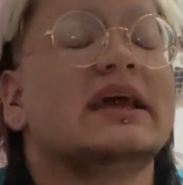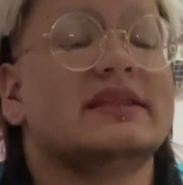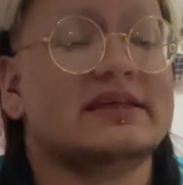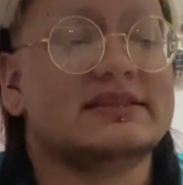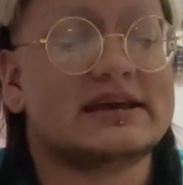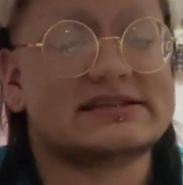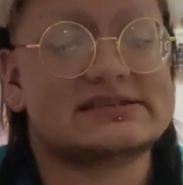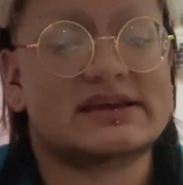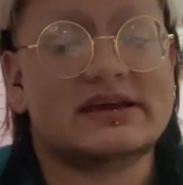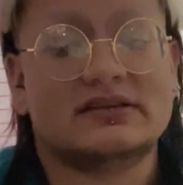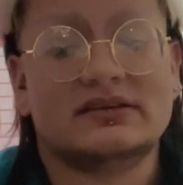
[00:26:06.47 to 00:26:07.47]
think that's
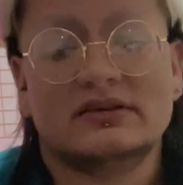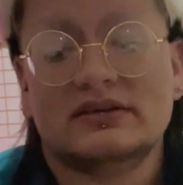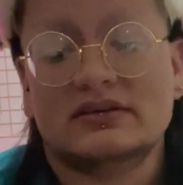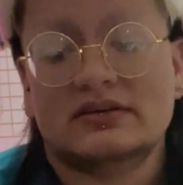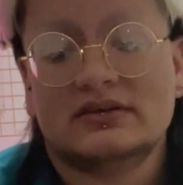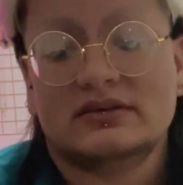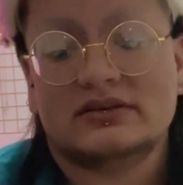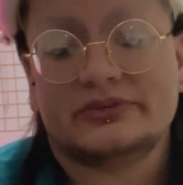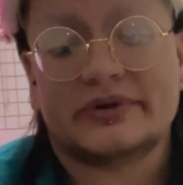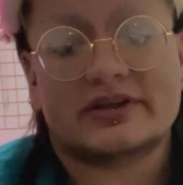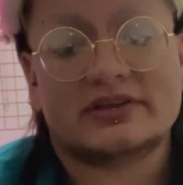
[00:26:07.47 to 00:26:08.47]
it.
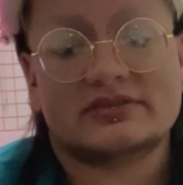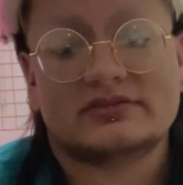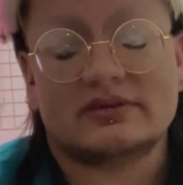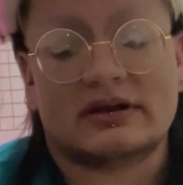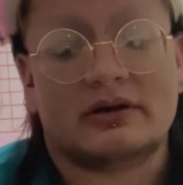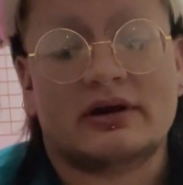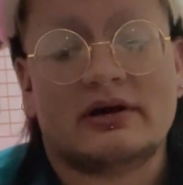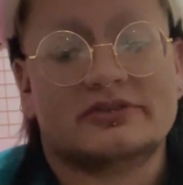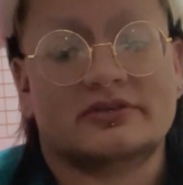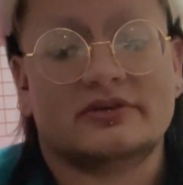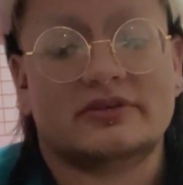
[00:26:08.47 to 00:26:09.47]
As well as I'll
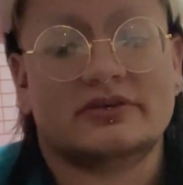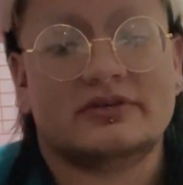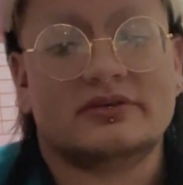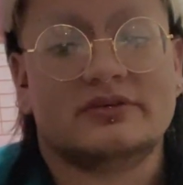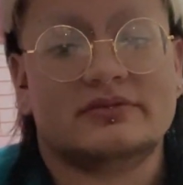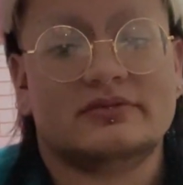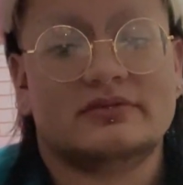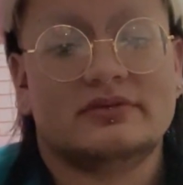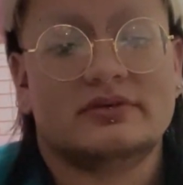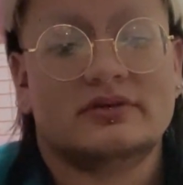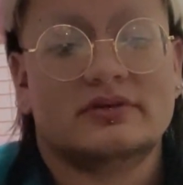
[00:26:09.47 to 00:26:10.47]
also include
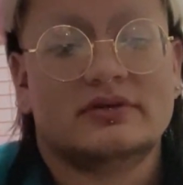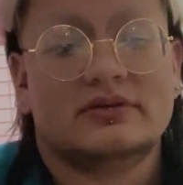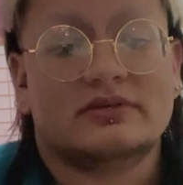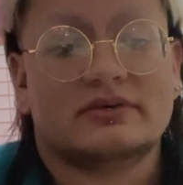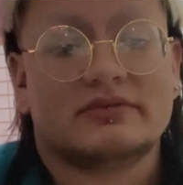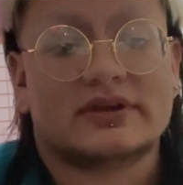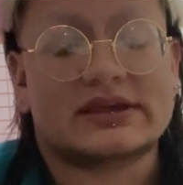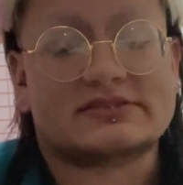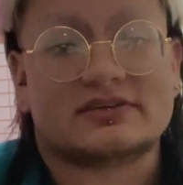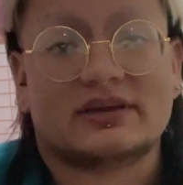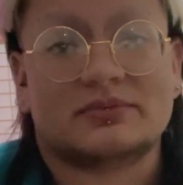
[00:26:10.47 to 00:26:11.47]
over
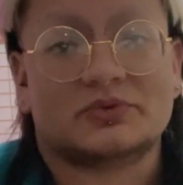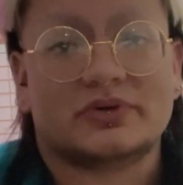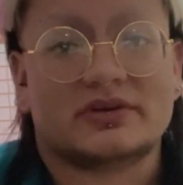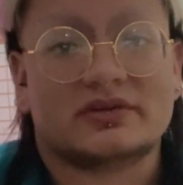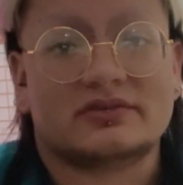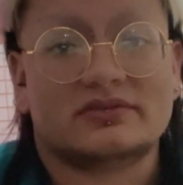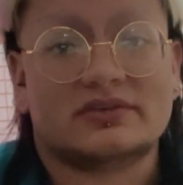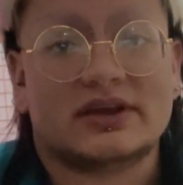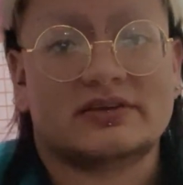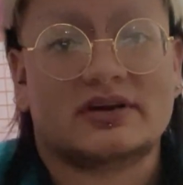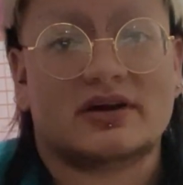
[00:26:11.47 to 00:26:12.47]
Instagram, Twitter,
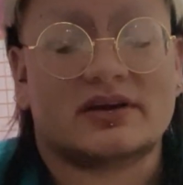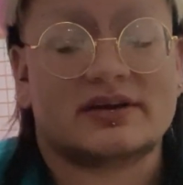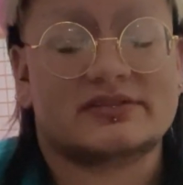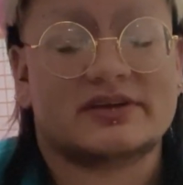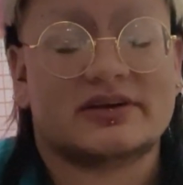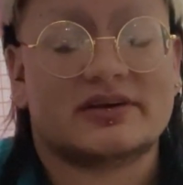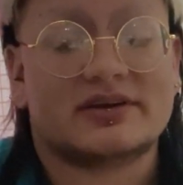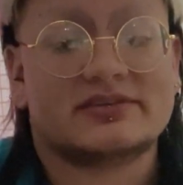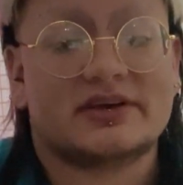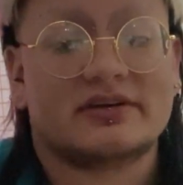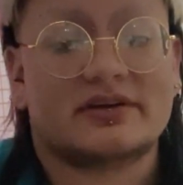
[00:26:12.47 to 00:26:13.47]
TikTok, etc.,
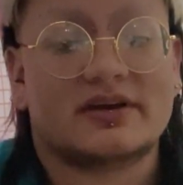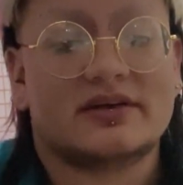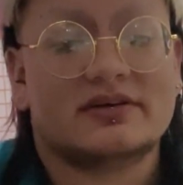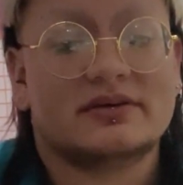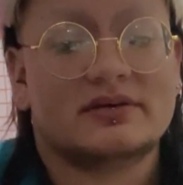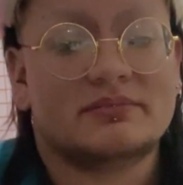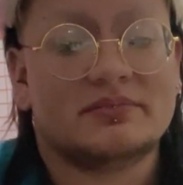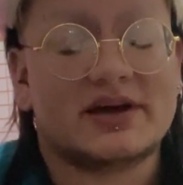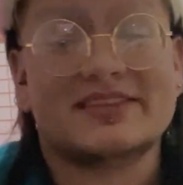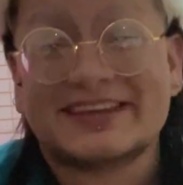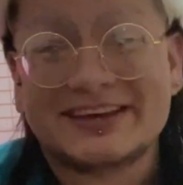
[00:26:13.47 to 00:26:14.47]
etc.
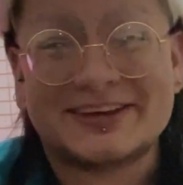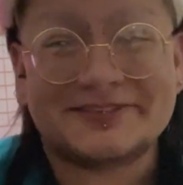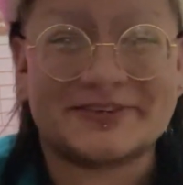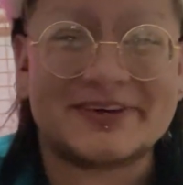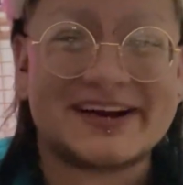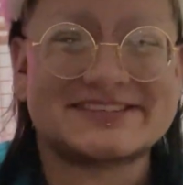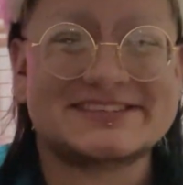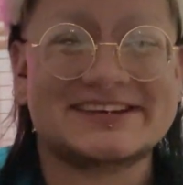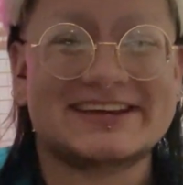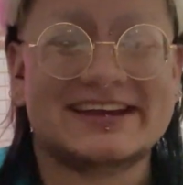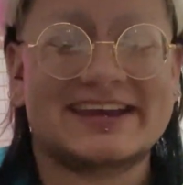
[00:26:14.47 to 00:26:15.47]
But thank you for
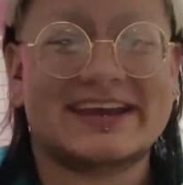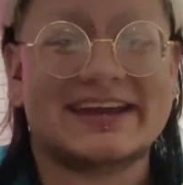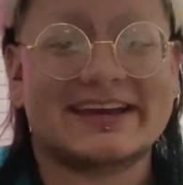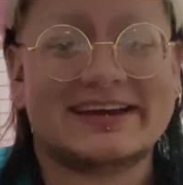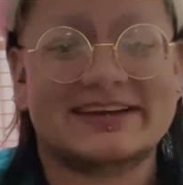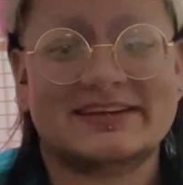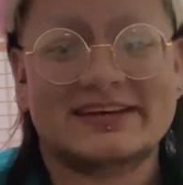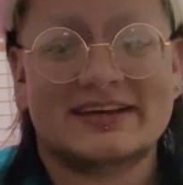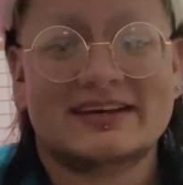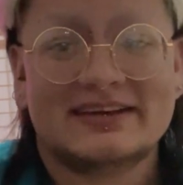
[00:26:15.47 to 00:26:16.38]
watching, and